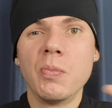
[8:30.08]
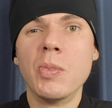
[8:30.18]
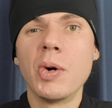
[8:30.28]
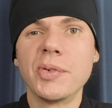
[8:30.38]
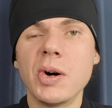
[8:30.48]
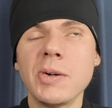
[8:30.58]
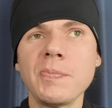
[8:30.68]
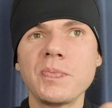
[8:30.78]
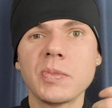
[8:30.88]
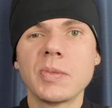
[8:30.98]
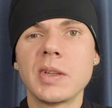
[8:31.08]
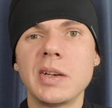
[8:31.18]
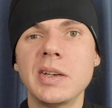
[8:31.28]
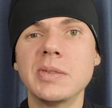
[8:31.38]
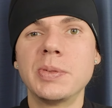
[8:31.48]
more raw, a
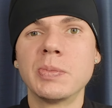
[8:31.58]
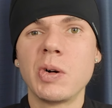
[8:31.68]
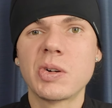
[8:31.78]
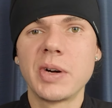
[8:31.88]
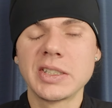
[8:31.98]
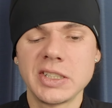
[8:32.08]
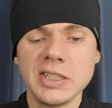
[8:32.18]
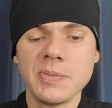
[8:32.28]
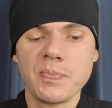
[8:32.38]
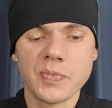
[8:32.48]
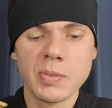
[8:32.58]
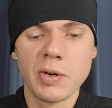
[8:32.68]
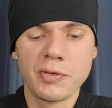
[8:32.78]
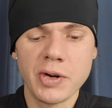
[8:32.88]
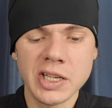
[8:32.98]
little bit more crunchy,
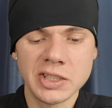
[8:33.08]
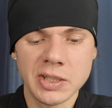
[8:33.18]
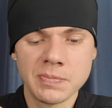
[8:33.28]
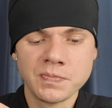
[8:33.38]
more fresh.